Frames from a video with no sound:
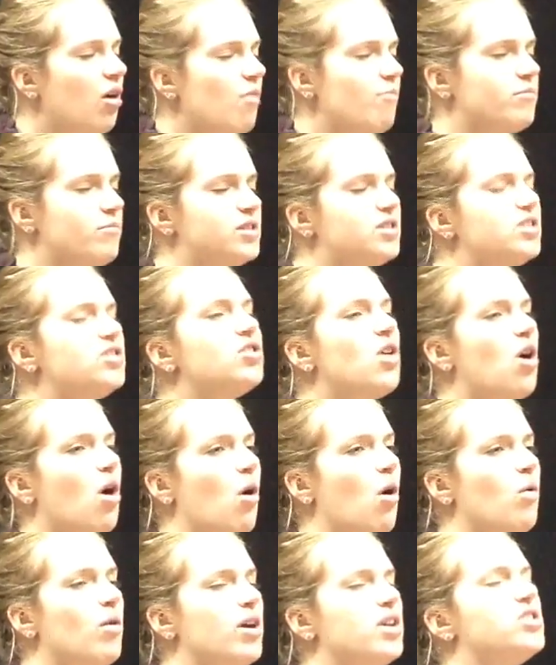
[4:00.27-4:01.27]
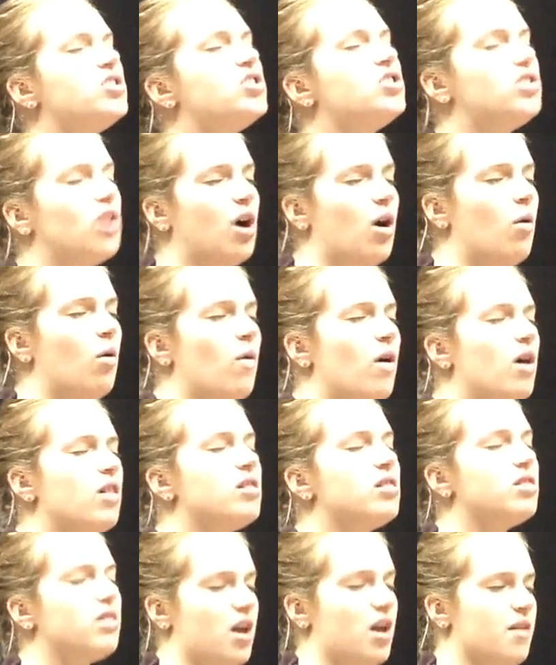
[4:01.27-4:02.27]
Mrs. O is so
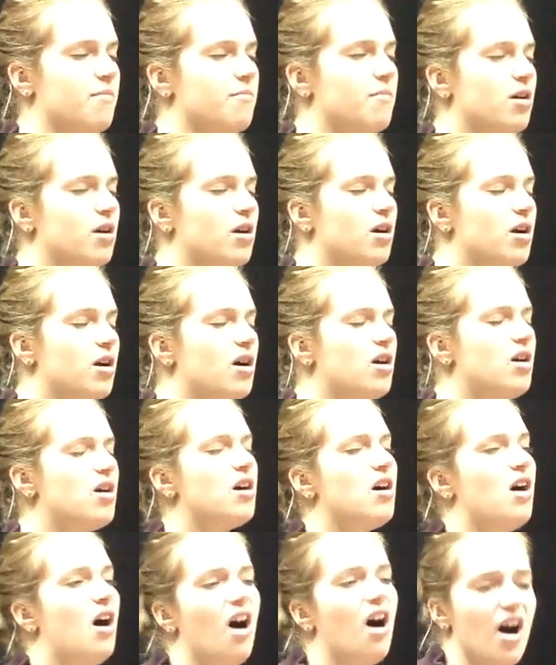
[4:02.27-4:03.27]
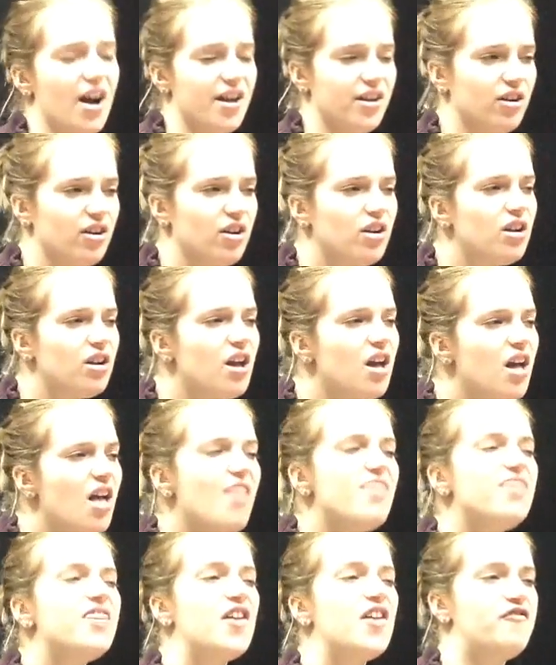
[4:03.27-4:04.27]
lame. I heard
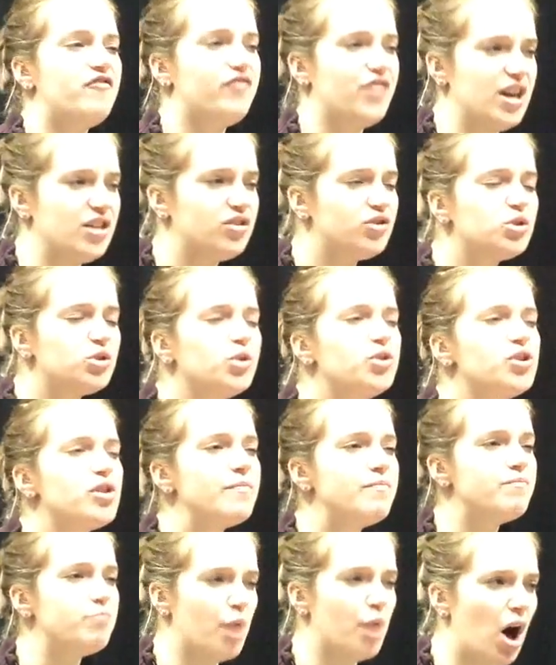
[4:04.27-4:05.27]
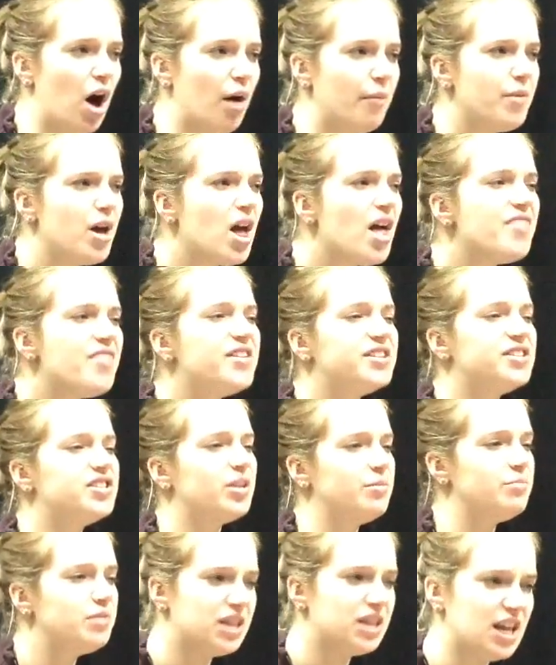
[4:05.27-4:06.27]
that Faith told her mom that
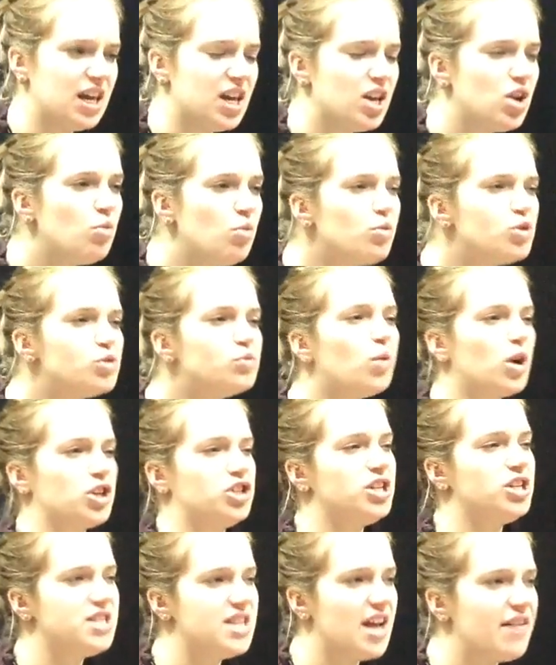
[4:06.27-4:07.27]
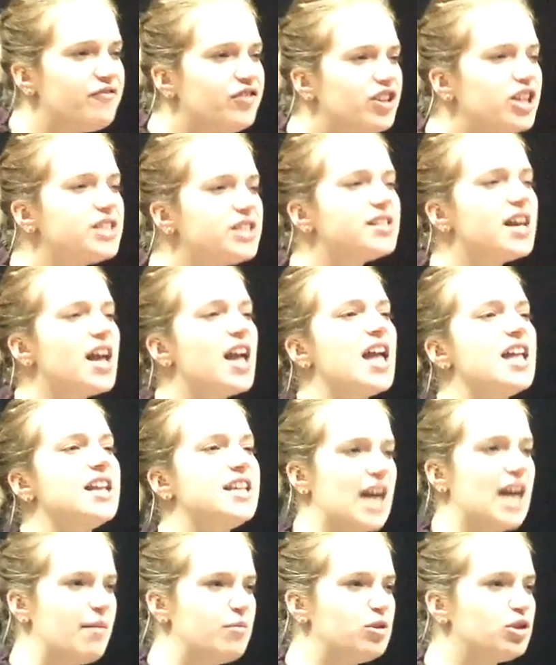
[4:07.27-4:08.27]
some kid was watching Netflix in
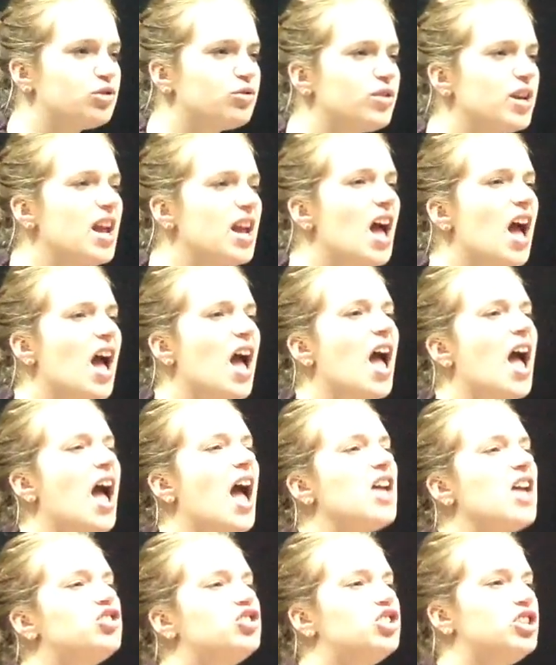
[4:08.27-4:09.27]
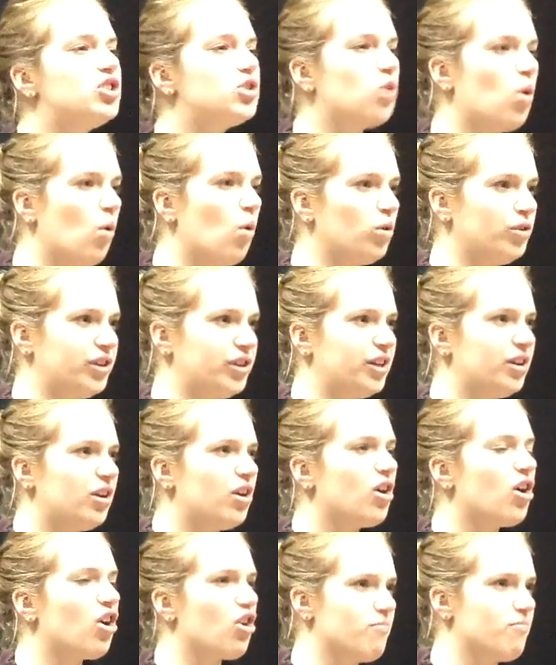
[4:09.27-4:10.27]
chemistry, and she told
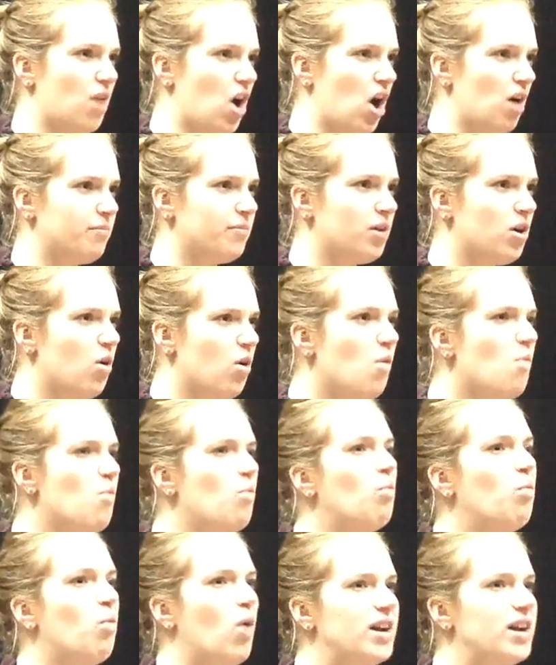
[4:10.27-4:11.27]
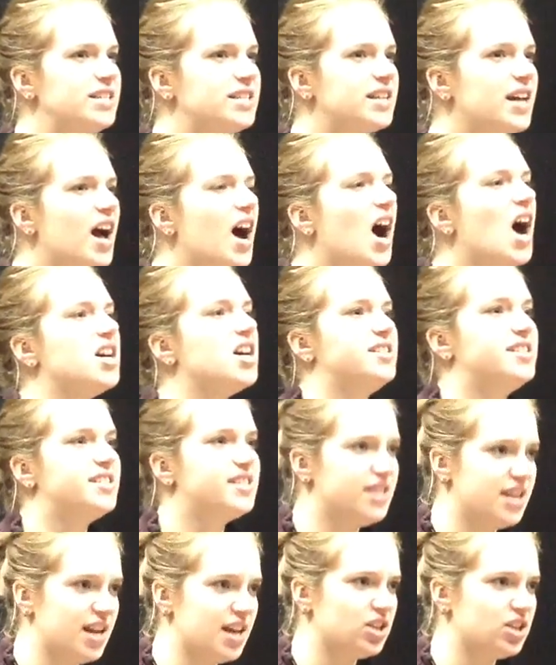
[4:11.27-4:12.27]
her mom. What a
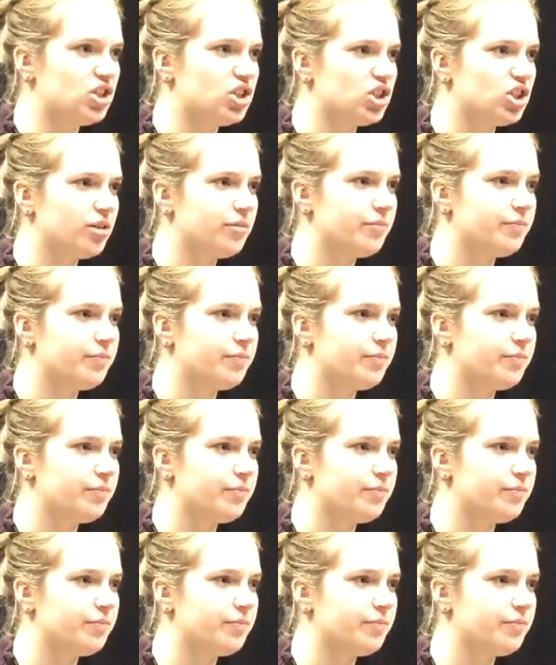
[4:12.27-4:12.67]
snitch.